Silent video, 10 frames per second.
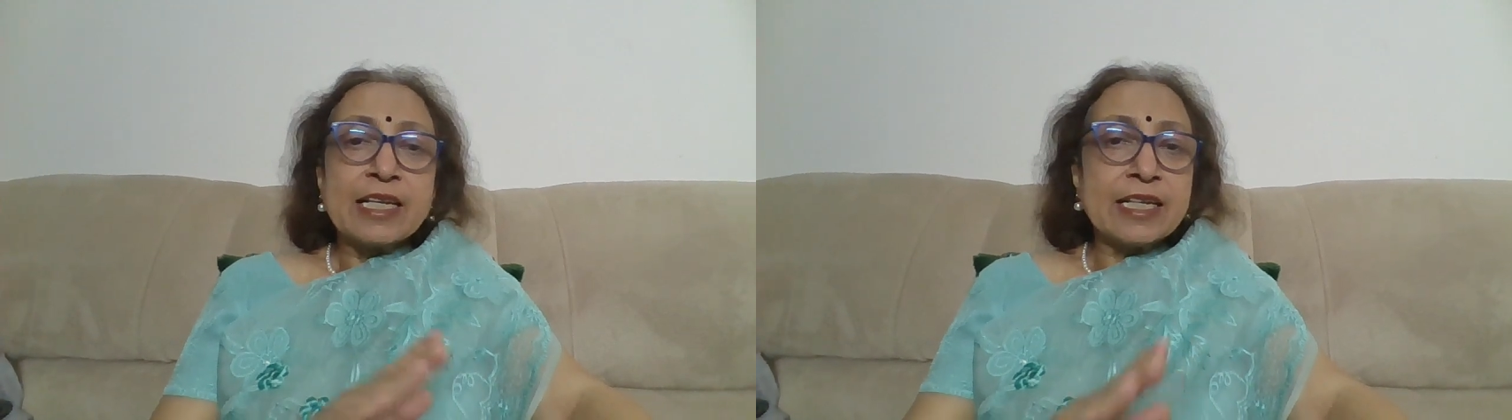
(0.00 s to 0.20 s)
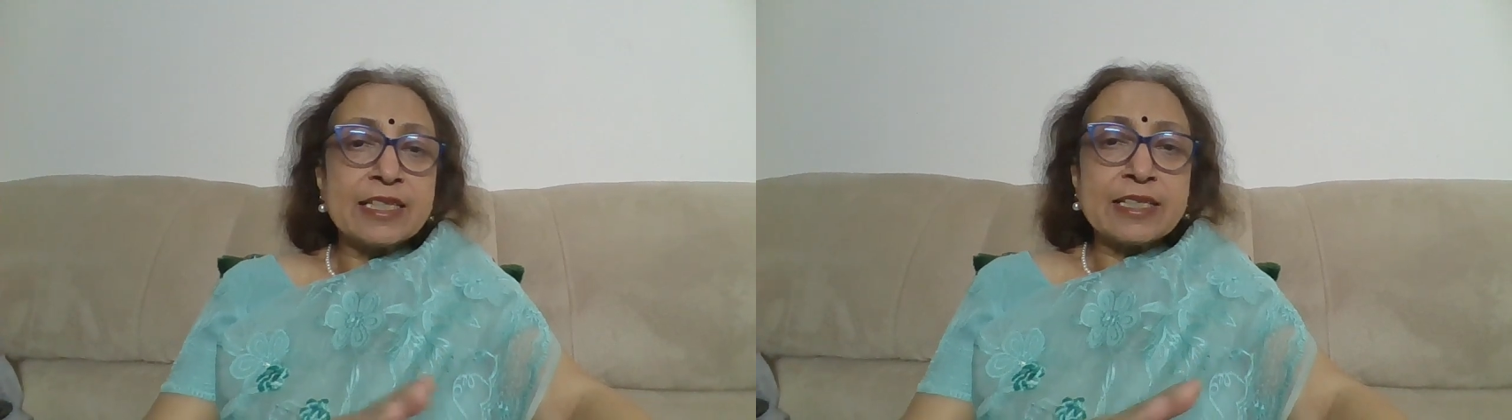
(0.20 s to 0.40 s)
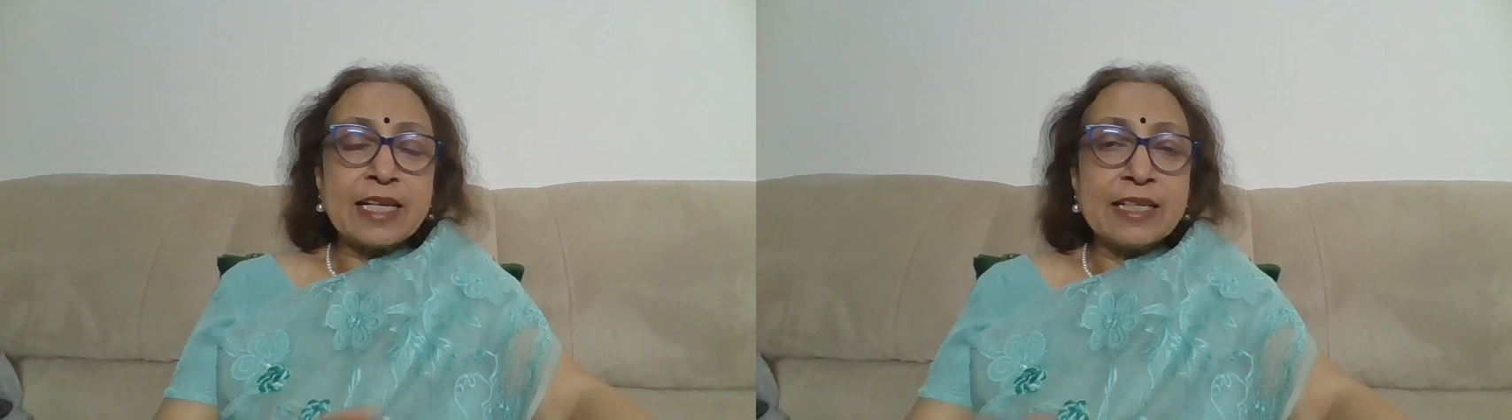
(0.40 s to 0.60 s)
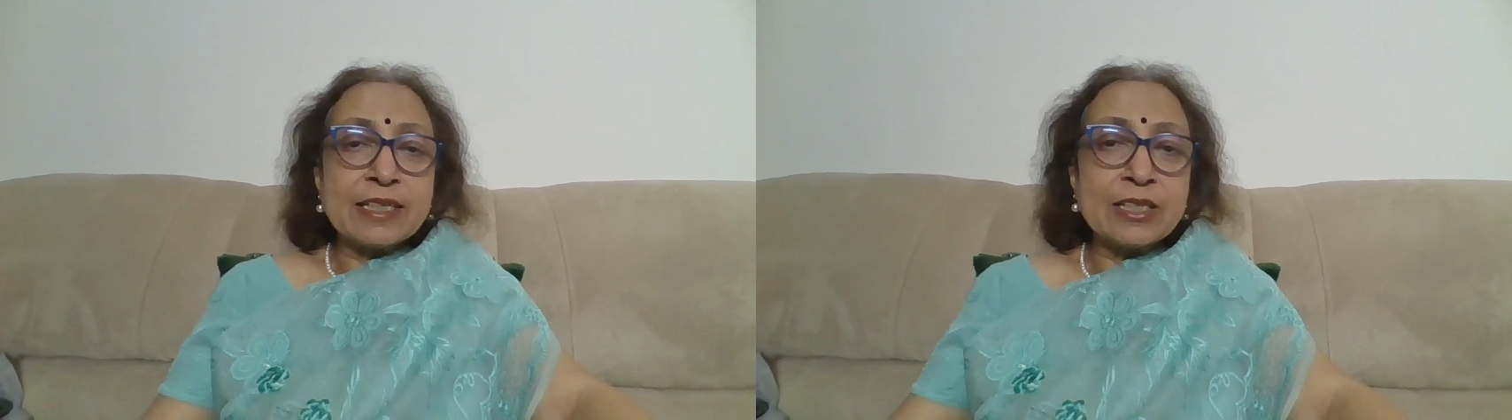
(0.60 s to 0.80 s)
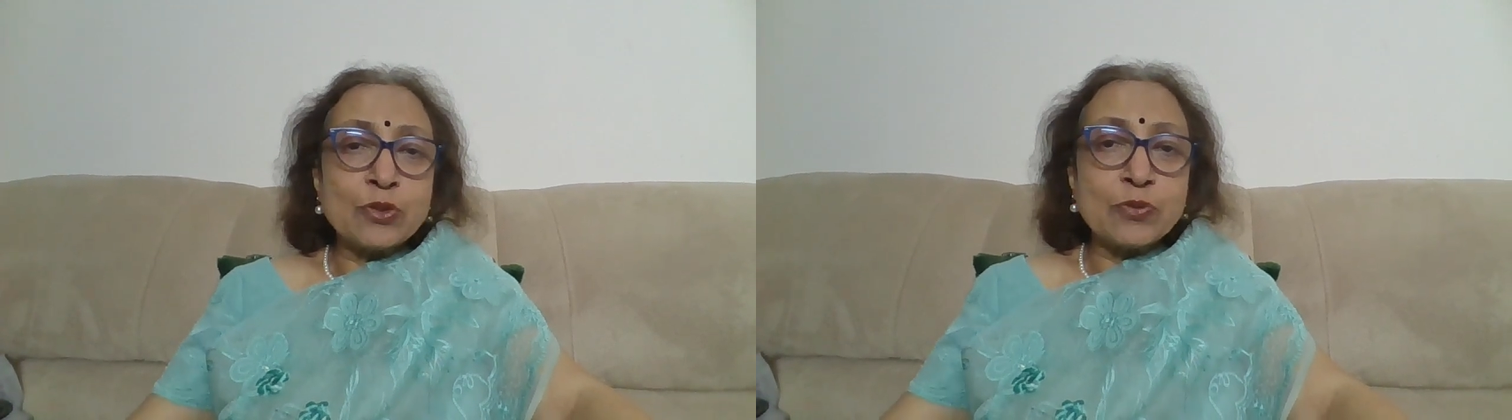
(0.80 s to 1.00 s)
is a
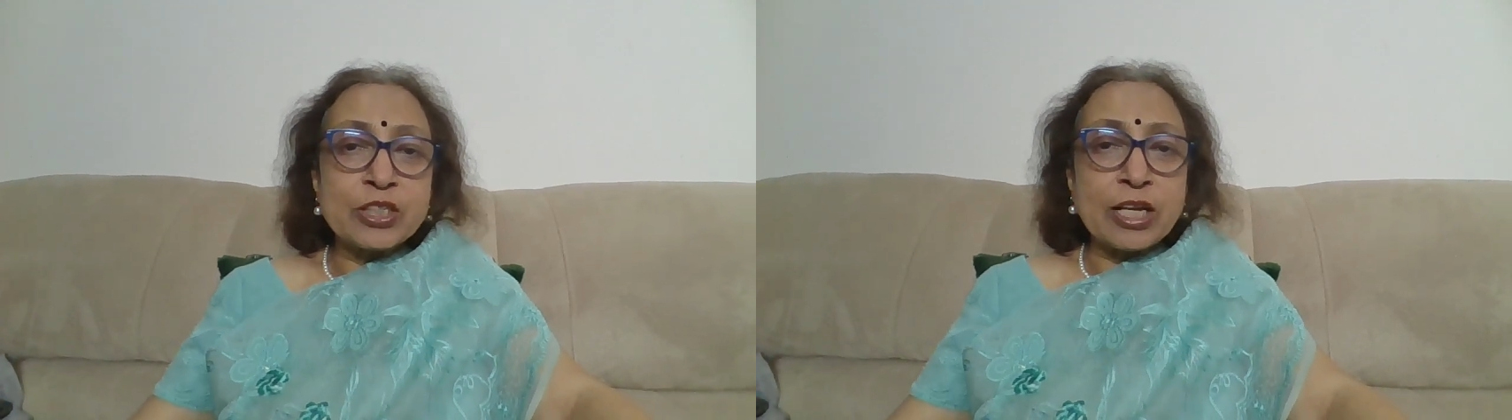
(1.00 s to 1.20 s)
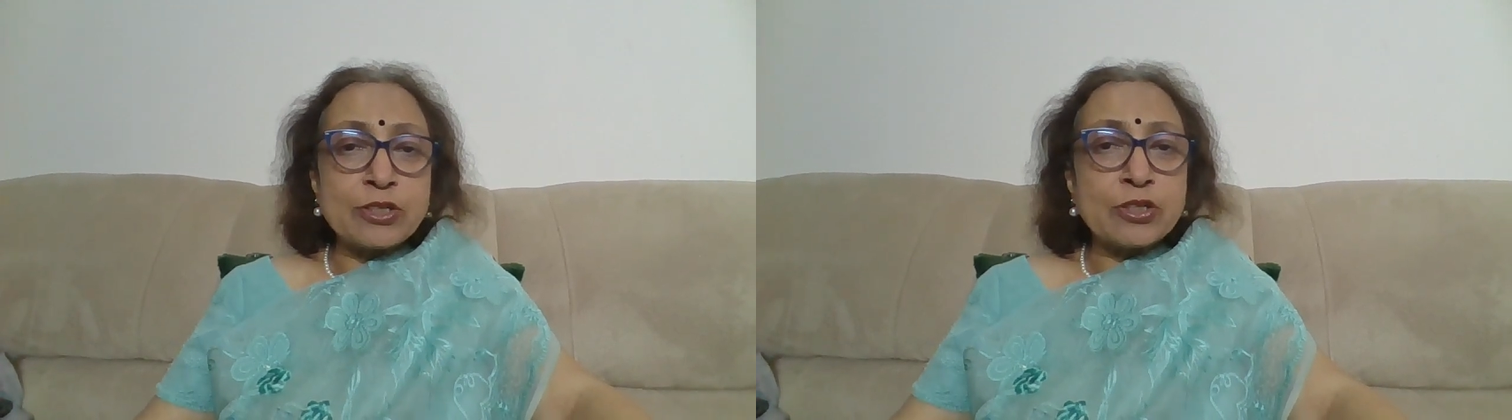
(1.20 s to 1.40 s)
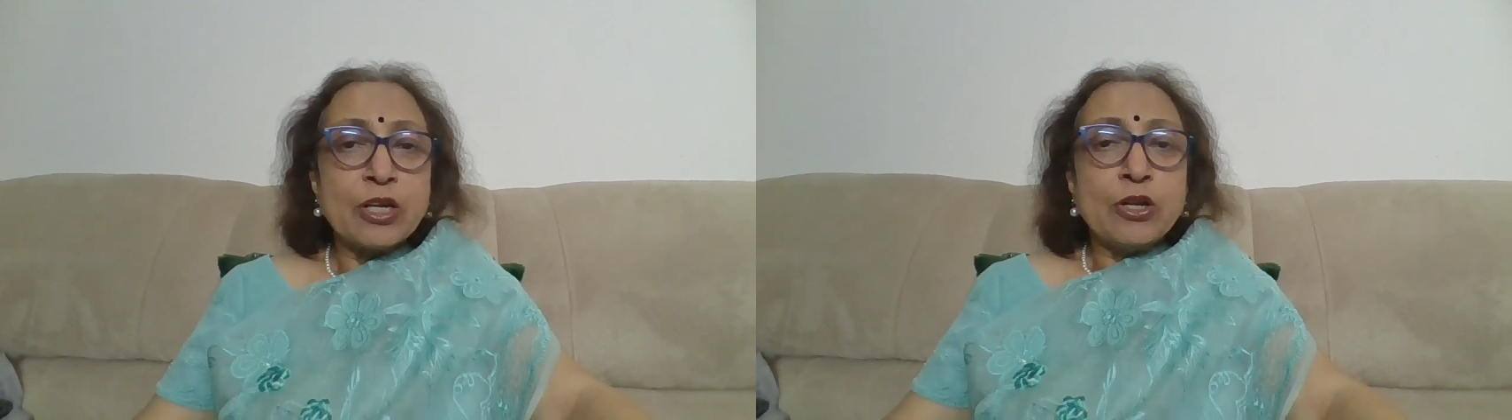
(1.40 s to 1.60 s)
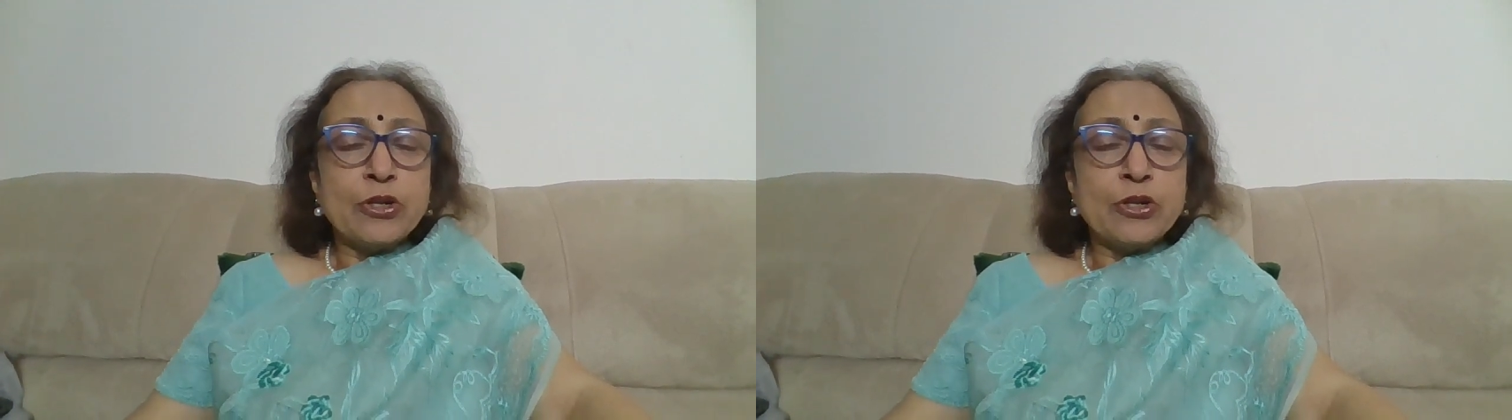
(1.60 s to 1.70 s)
sentence which has